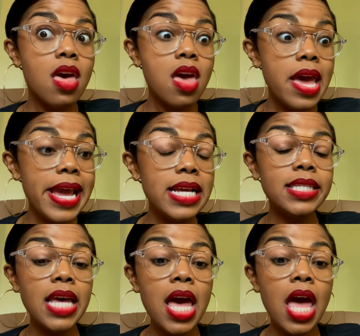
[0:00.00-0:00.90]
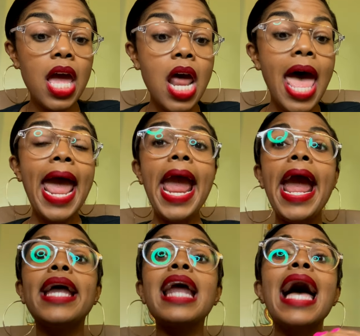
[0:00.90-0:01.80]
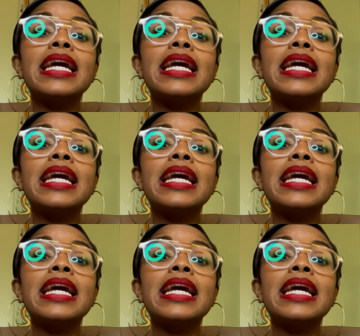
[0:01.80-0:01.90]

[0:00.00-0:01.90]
he said, and I